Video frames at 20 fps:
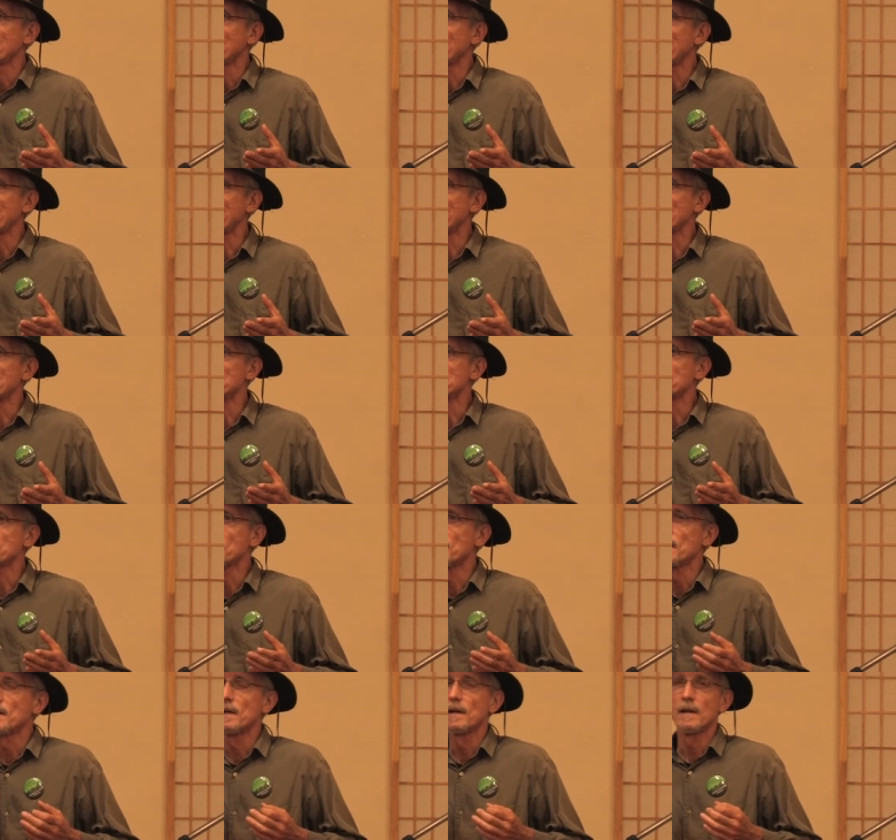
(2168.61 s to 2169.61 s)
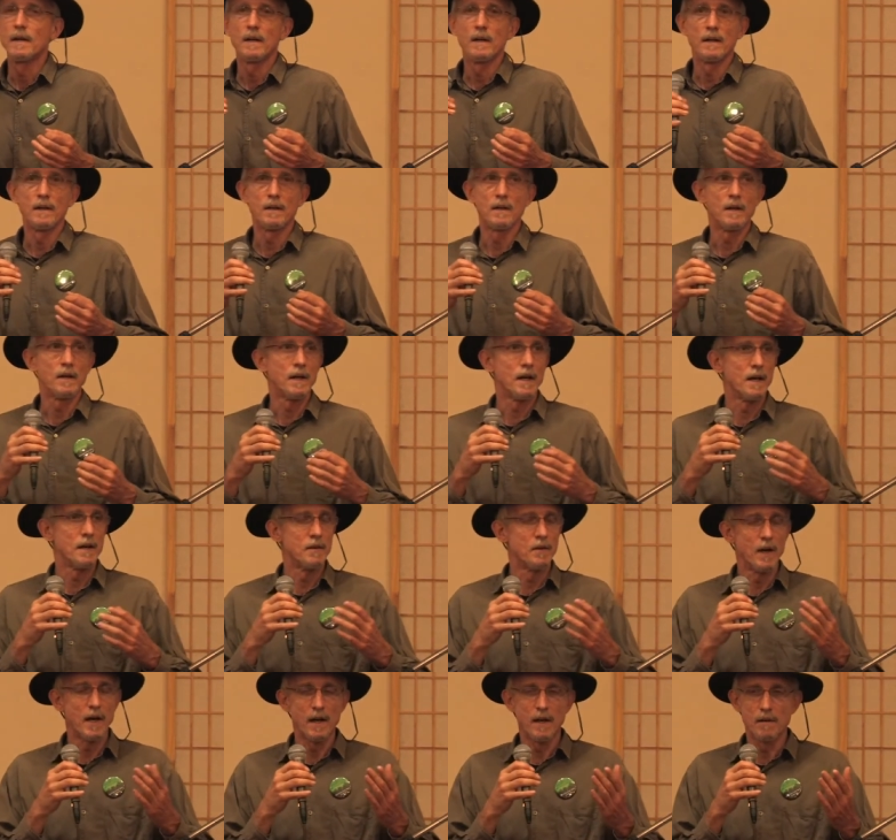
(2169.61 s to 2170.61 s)
And,
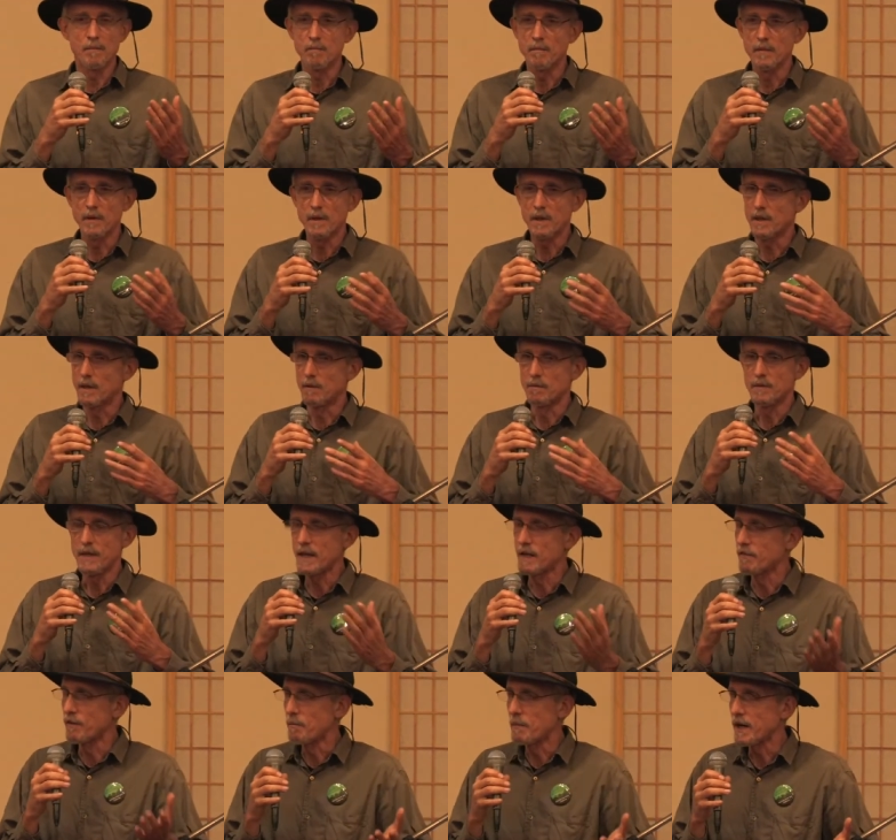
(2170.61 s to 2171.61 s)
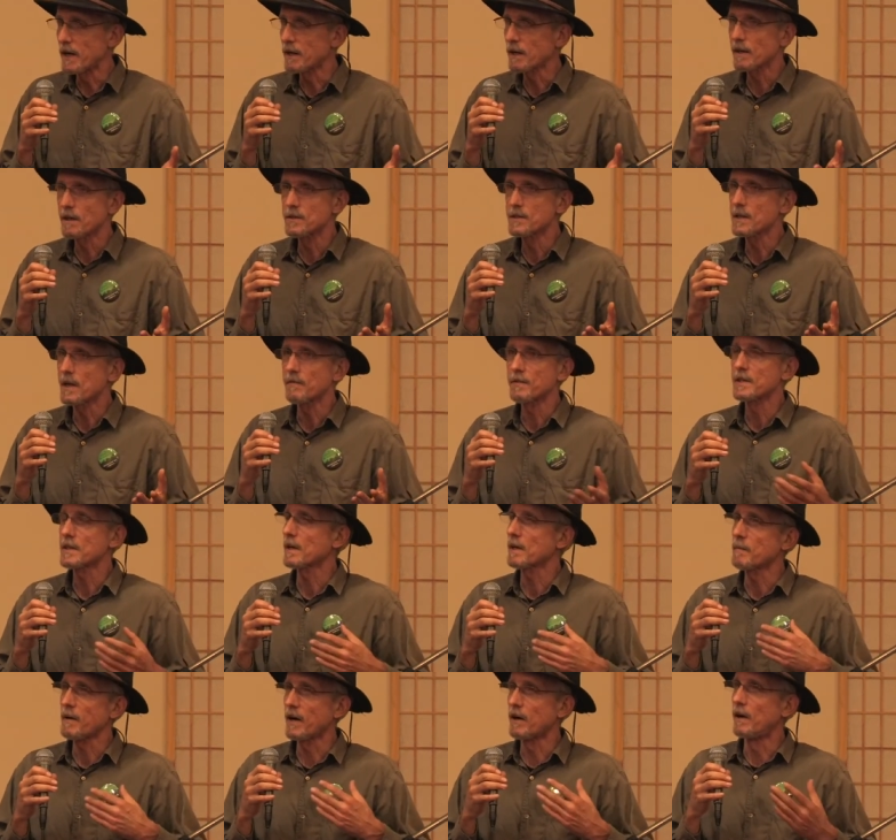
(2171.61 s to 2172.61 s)
uh, you know, Native Americans often
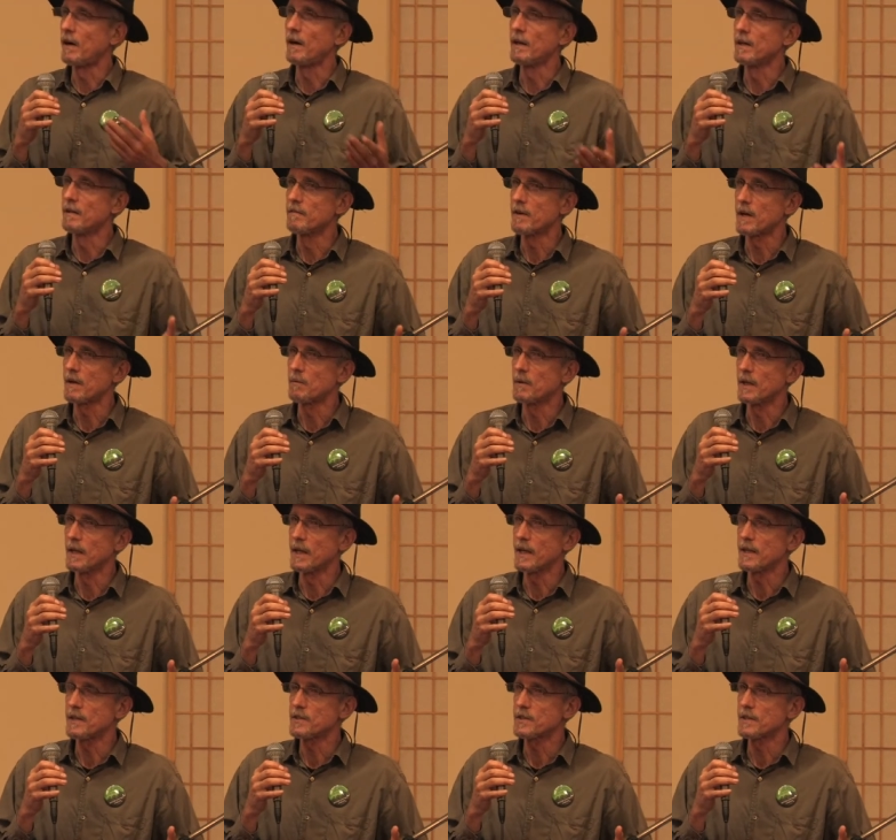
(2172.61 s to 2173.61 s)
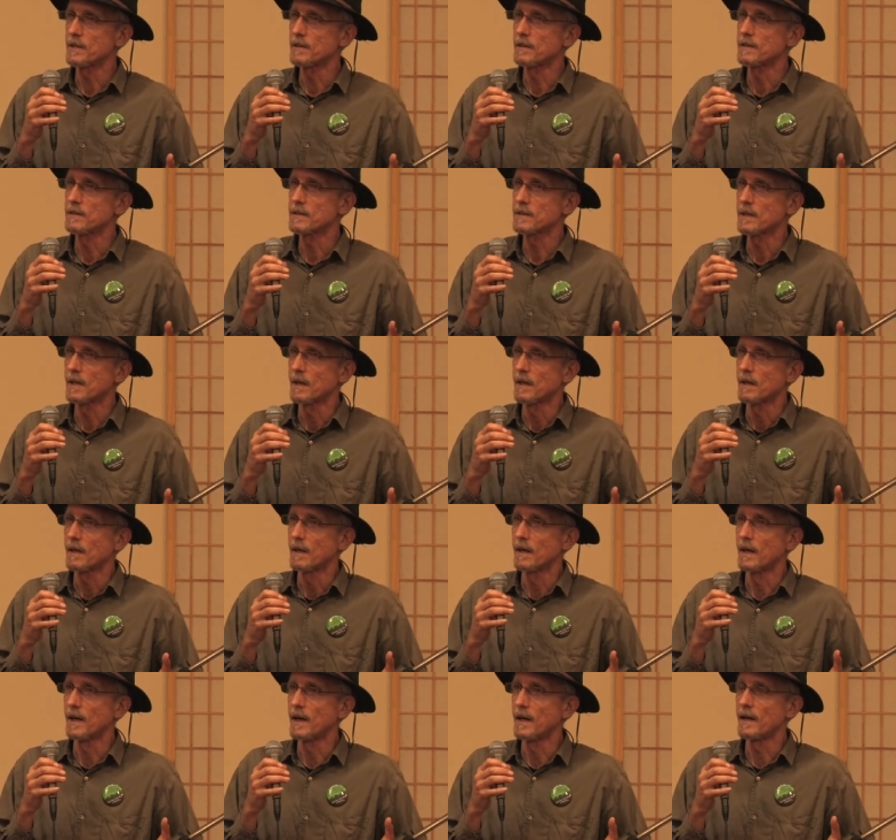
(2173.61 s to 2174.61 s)
talk about all of our relations.
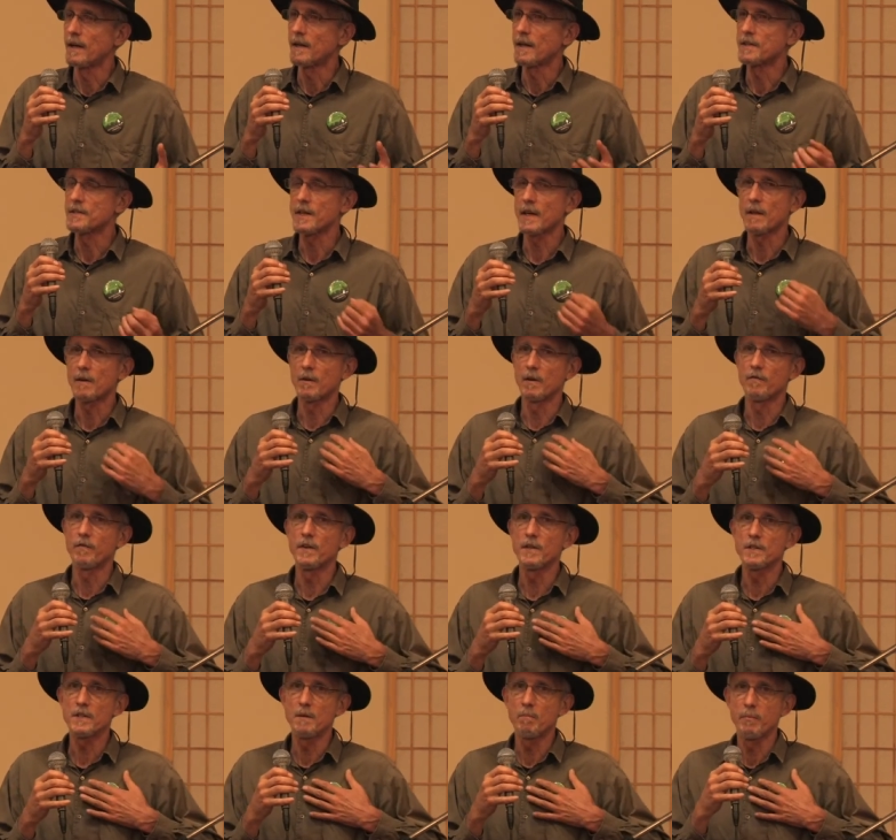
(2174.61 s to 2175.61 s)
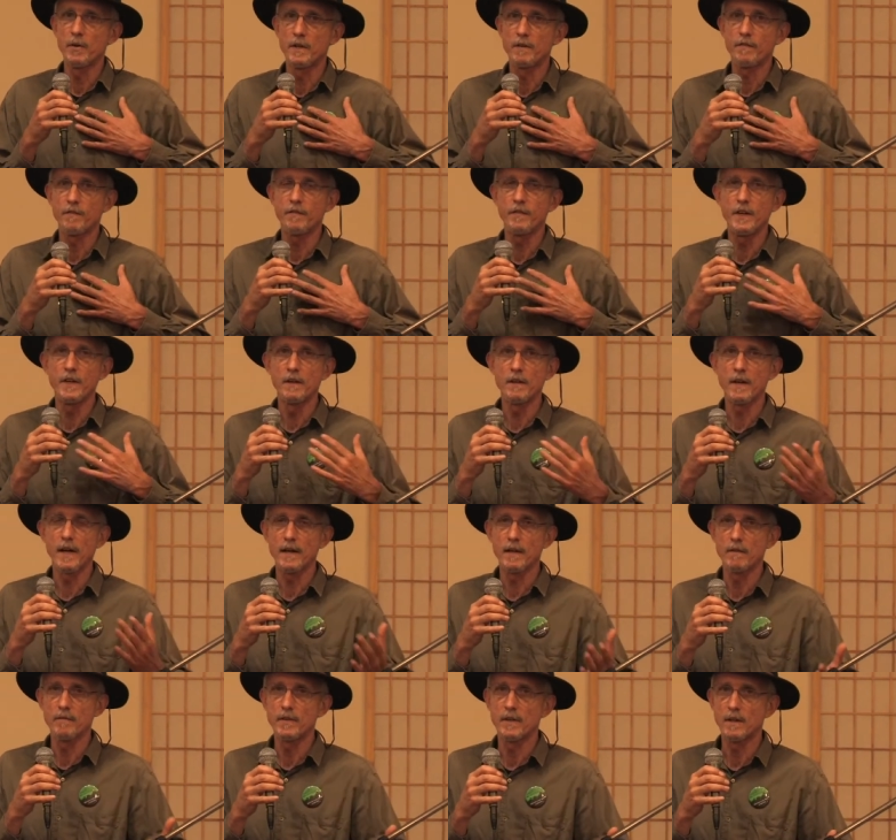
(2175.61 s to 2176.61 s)
Uh, it's like you, first you put fear
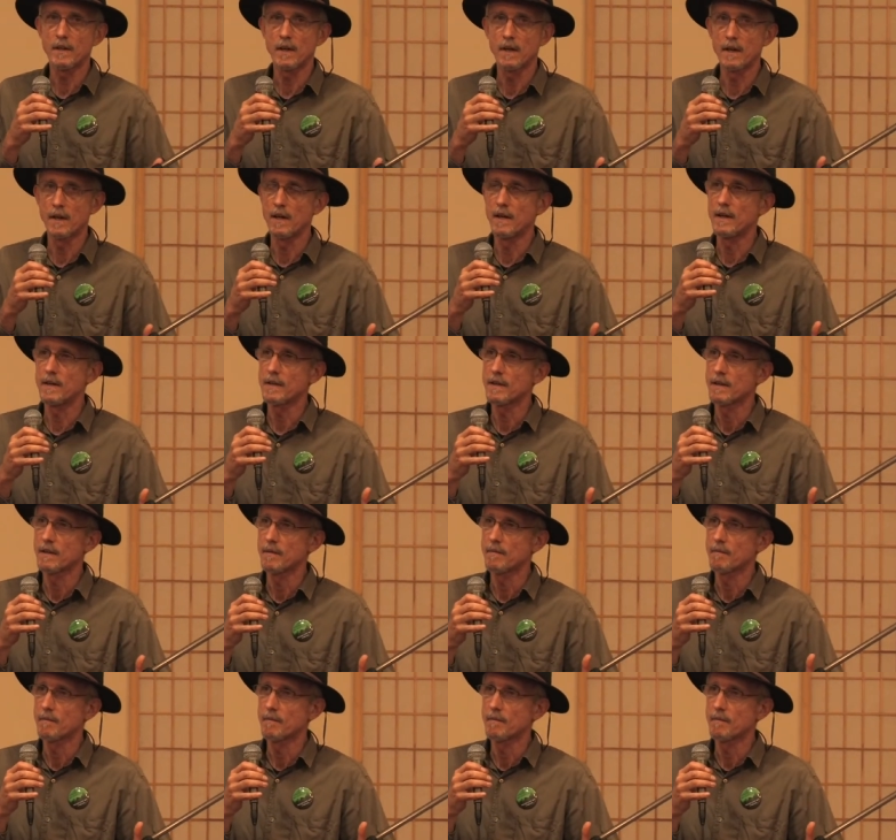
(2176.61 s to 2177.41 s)
out of your heart,